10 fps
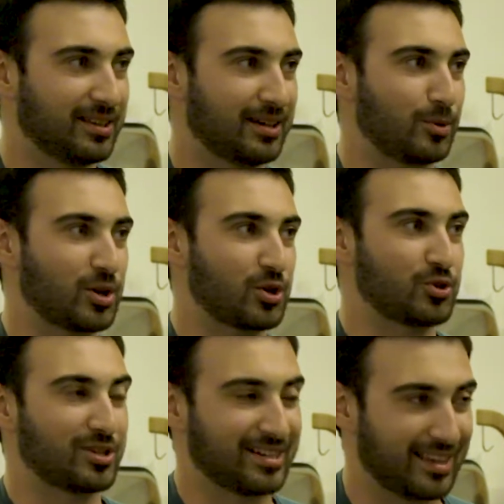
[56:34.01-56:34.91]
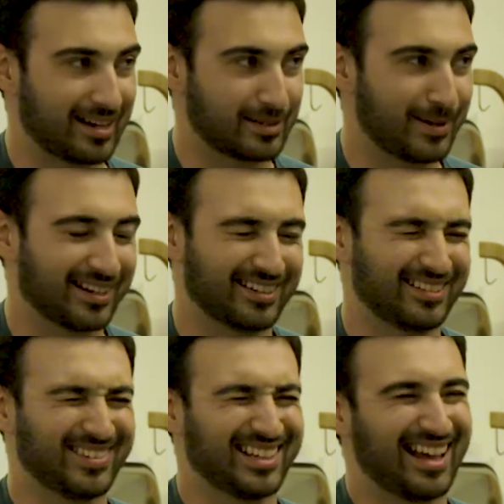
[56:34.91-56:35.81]
and then regurgitate that to back.
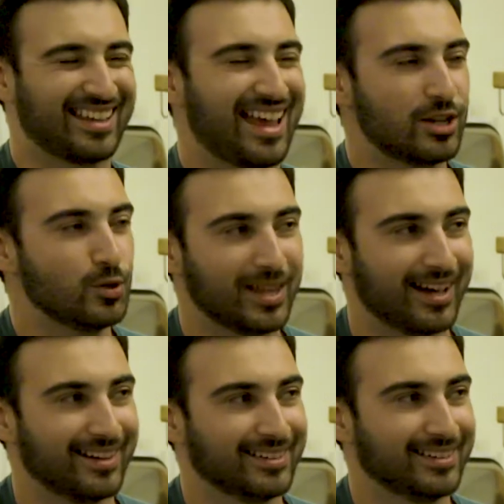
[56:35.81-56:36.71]
I'm like, I can't do that.